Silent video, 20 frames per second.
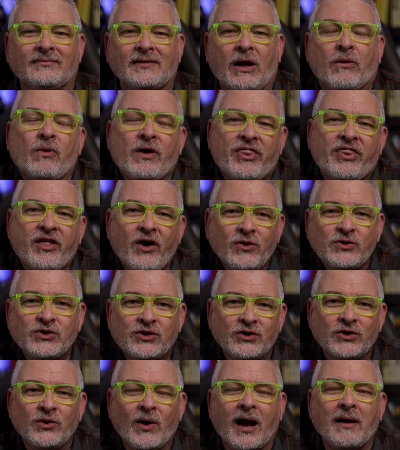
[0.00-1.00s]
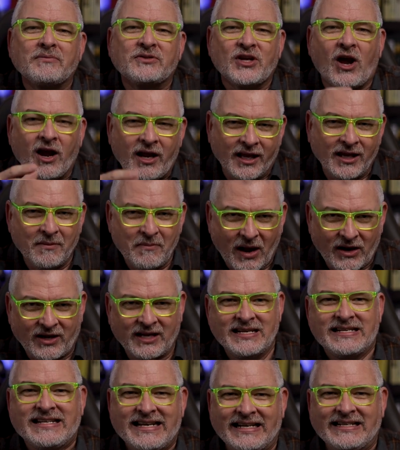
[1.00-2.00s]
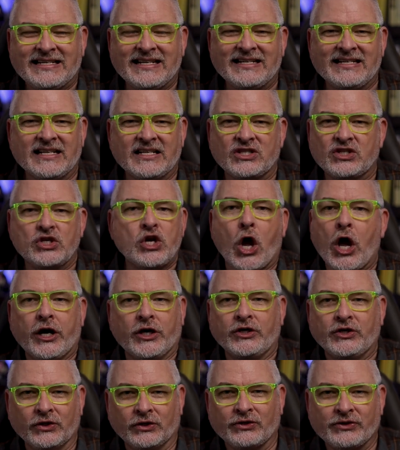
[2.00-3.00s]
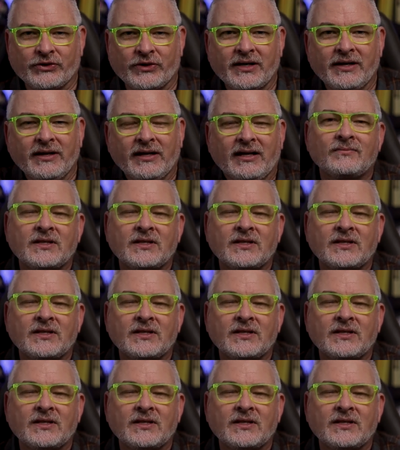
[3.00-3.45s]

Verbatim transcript: And with those two, I'm talking about contentedness, not adultery.